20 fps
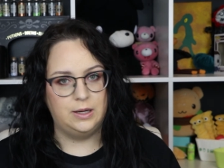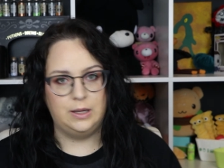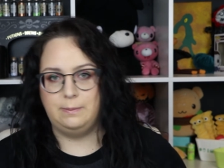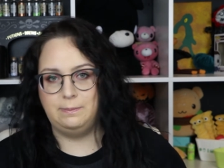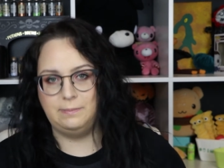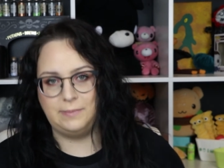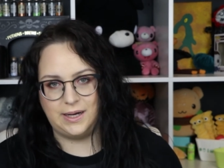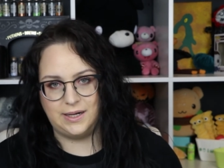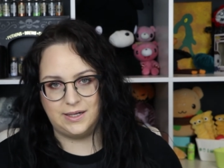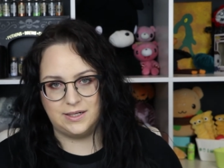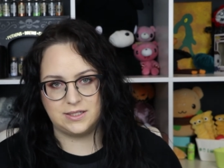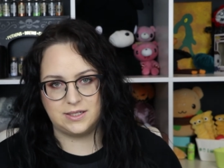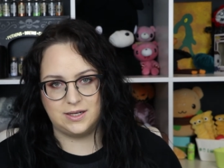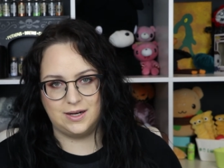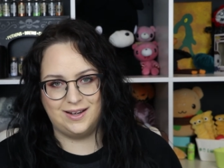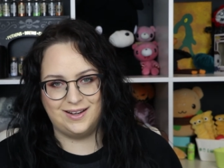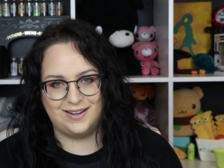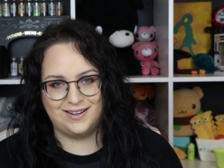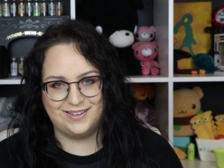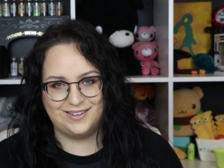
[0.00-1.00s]
Mine has
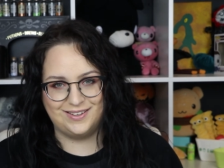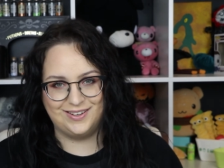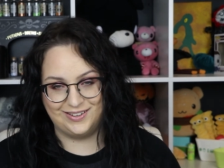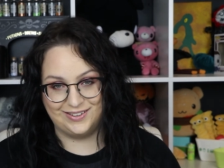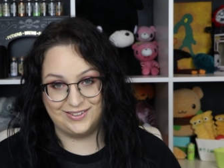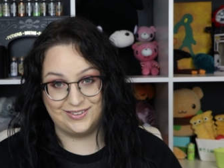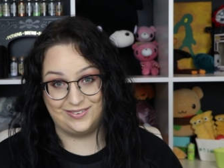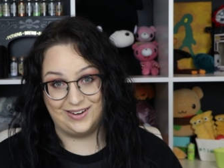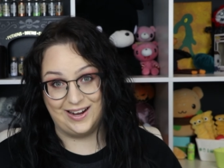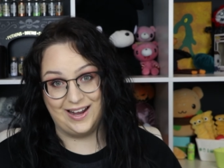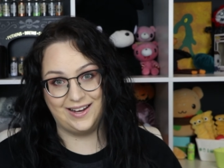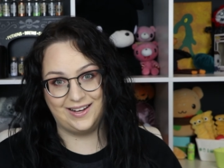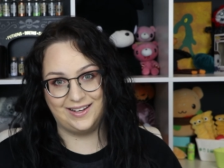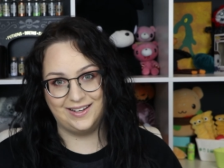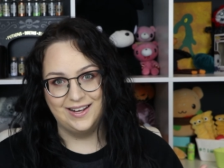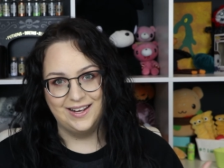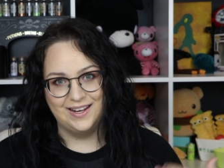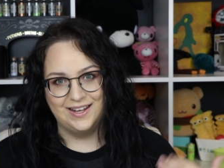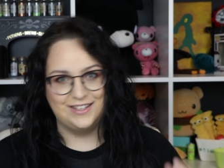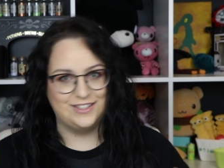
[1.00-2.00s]
not gone away.
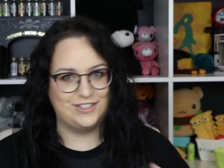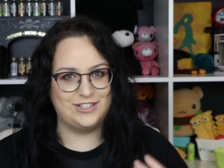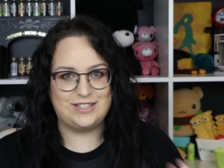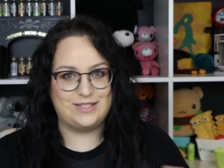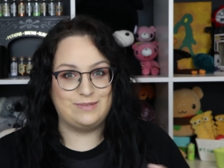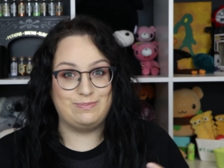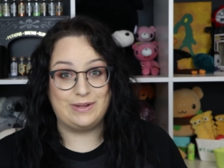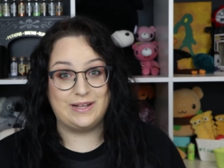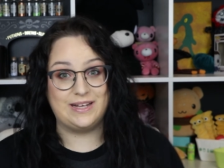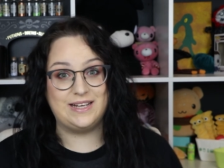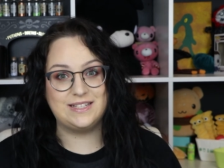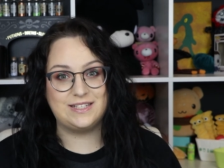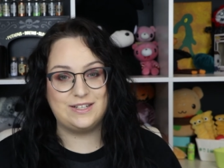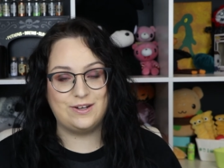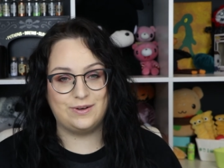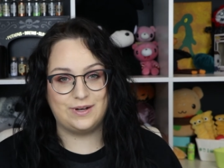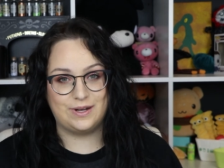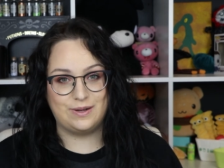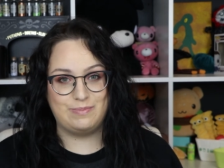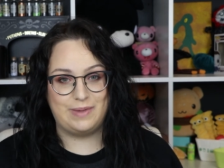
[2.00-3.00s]
Just please
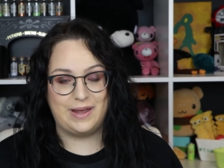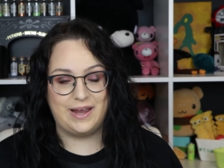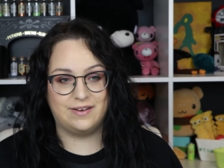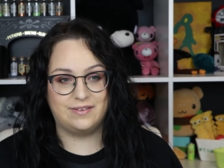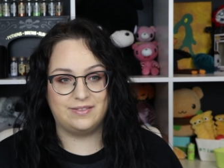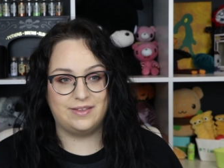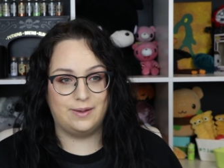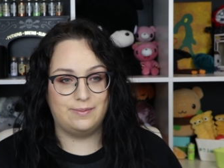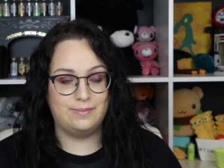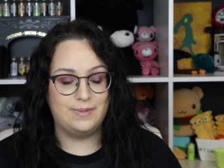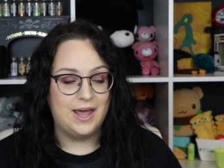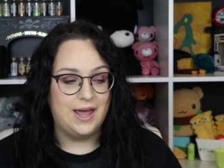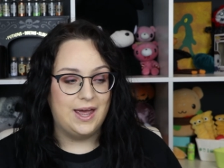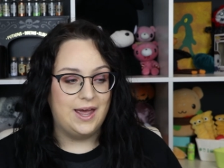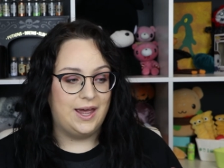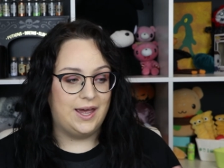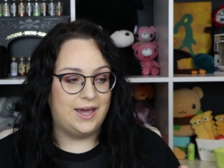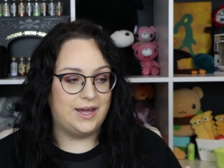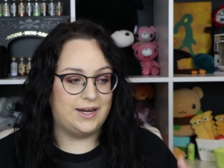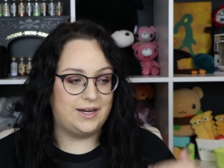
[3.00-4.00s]
don't compare them.
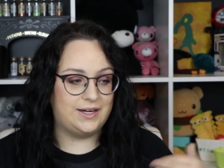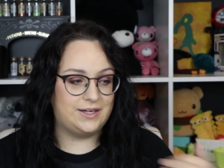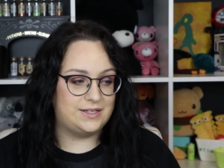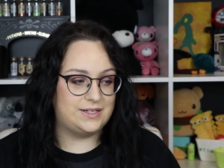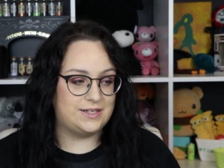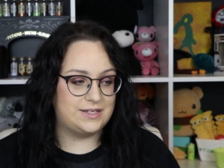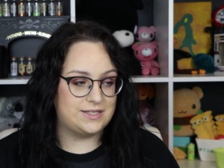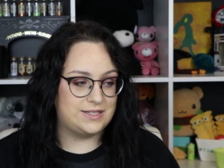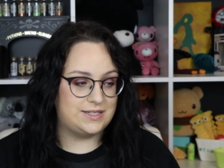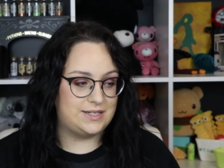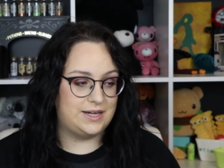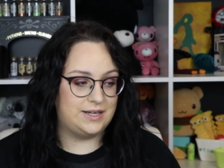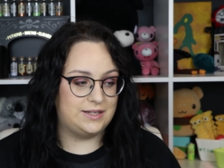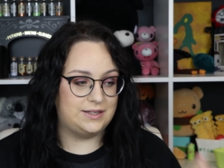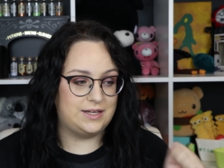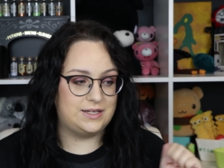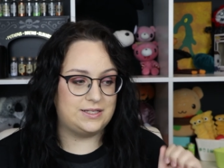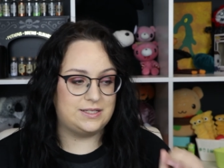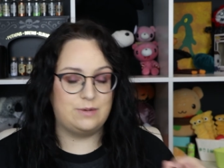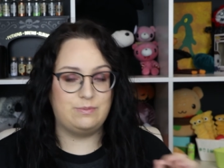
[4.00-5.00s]
And I understand
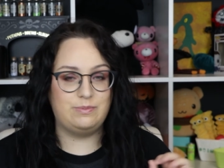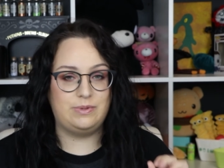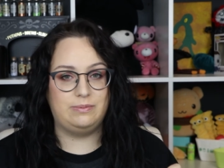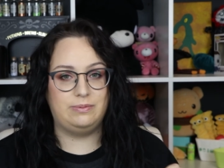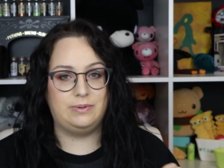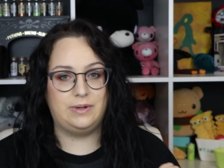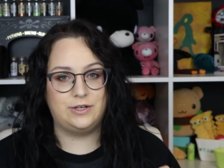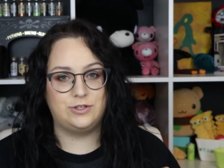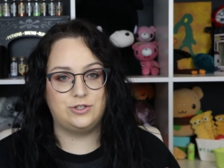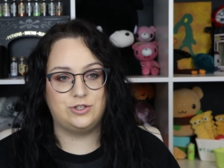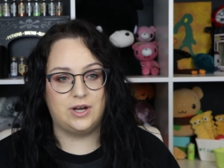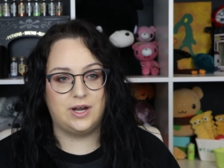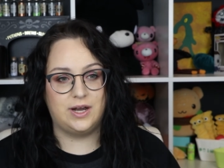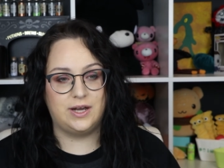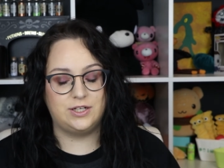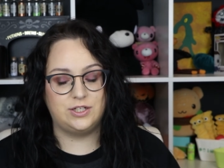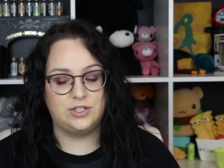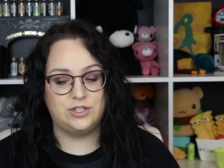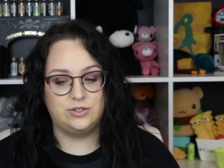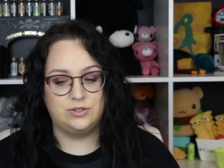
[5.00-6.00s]
that some people are
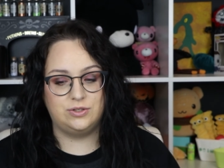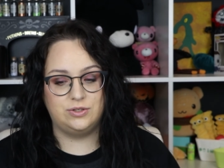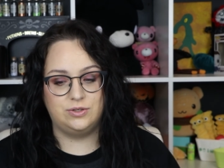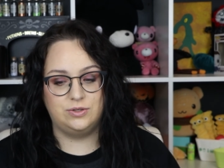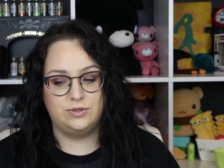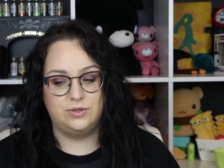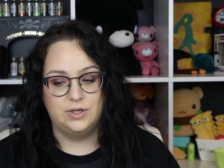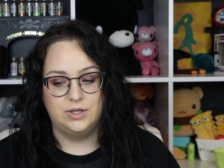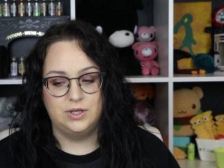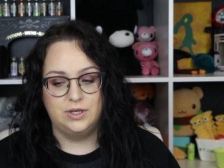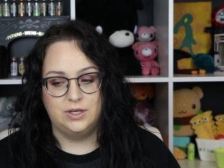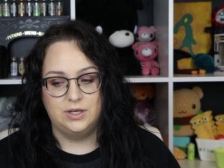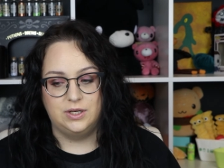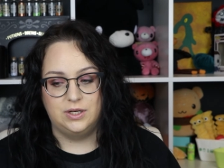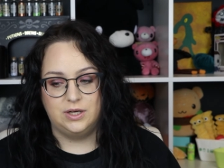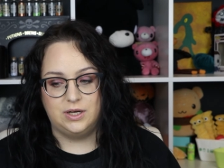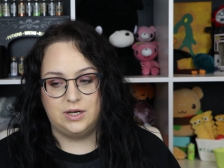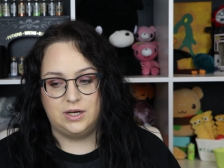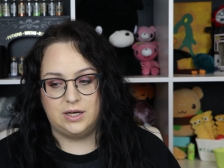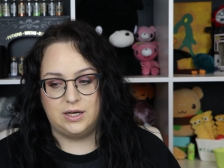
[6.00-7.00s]
trying to
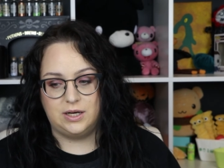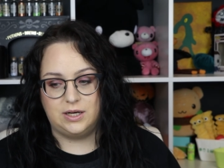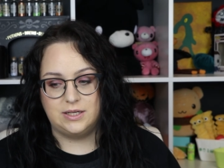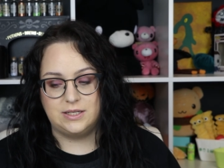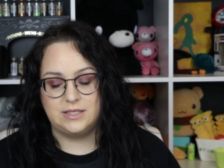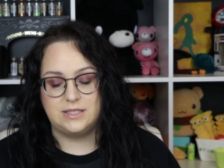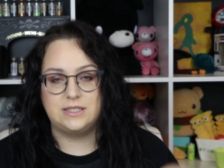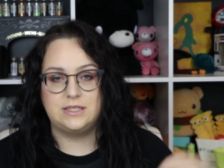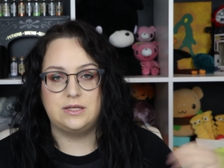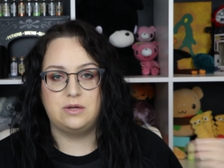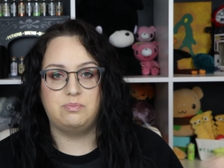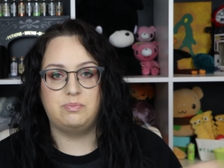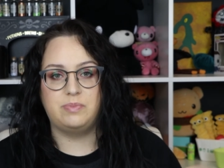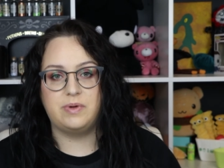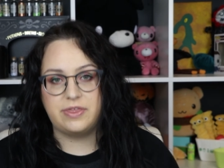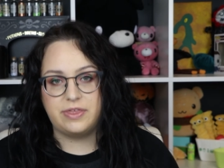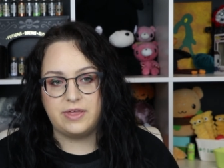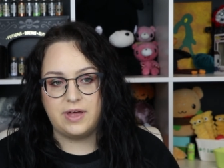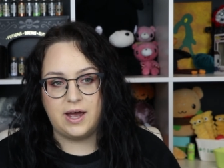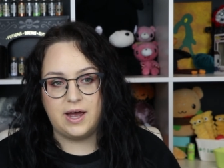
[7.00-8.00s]

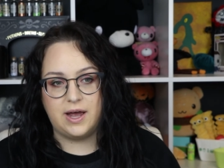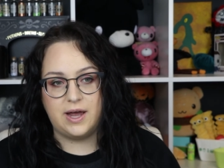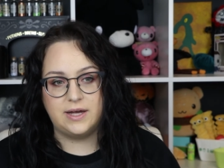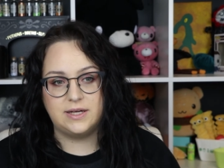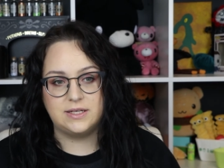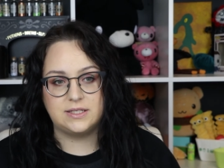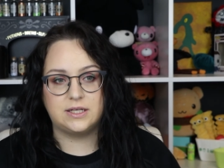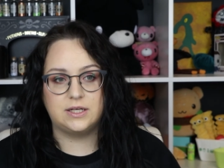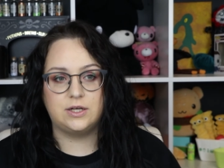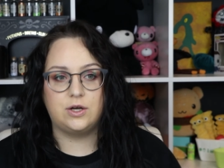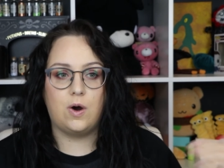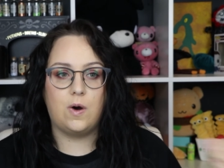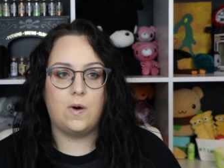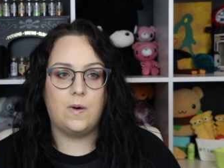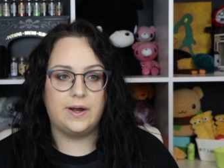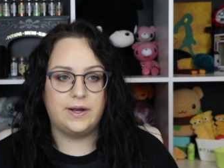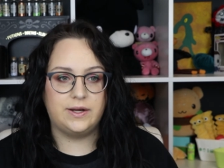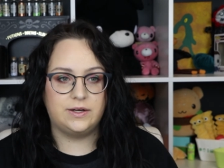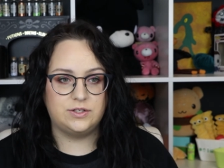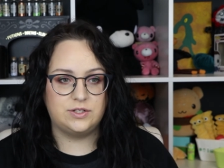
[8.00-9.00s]
sympathize, like, oh,
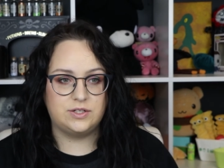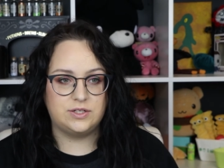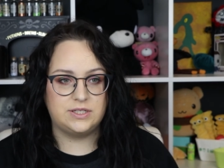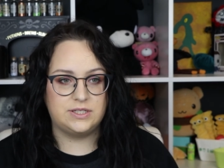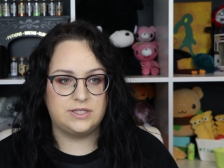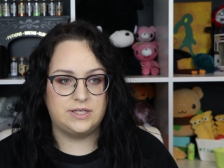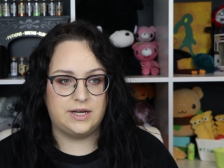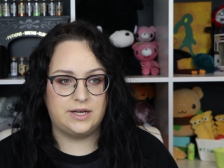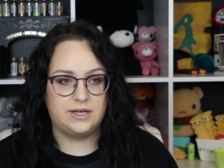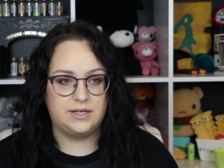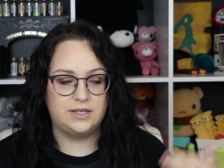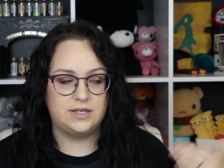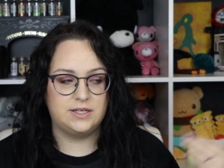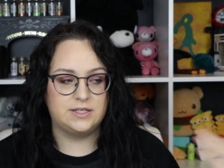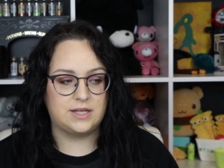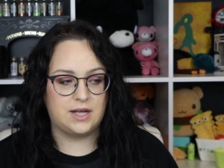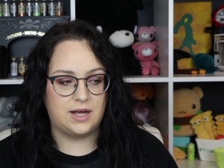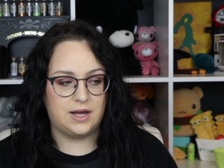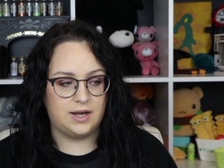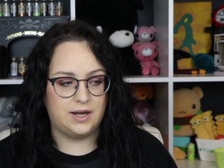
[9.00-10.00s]
I understand
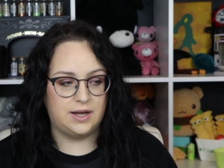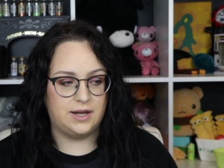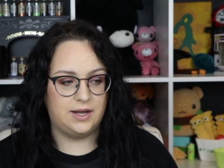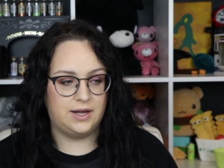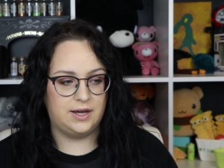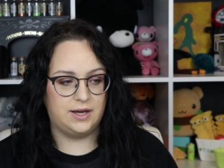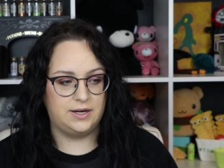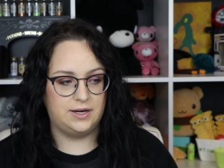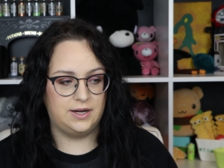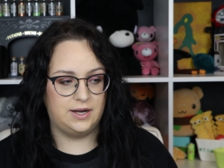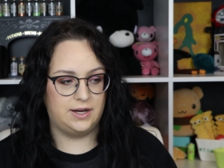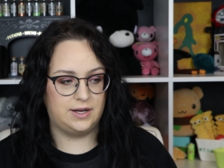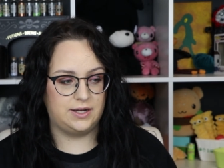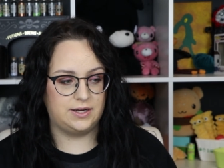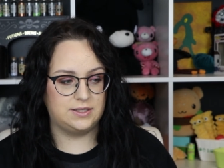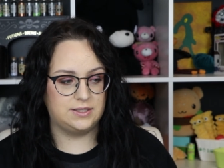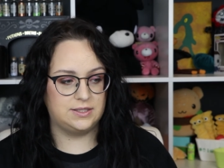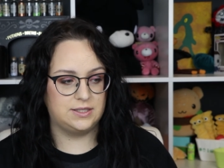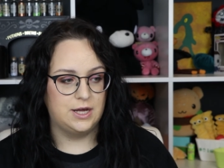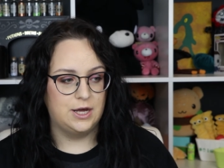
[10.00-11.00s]
because I had
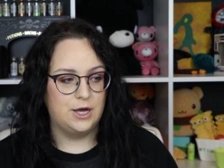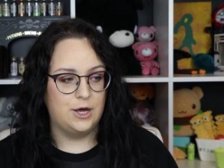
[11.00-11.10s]
X,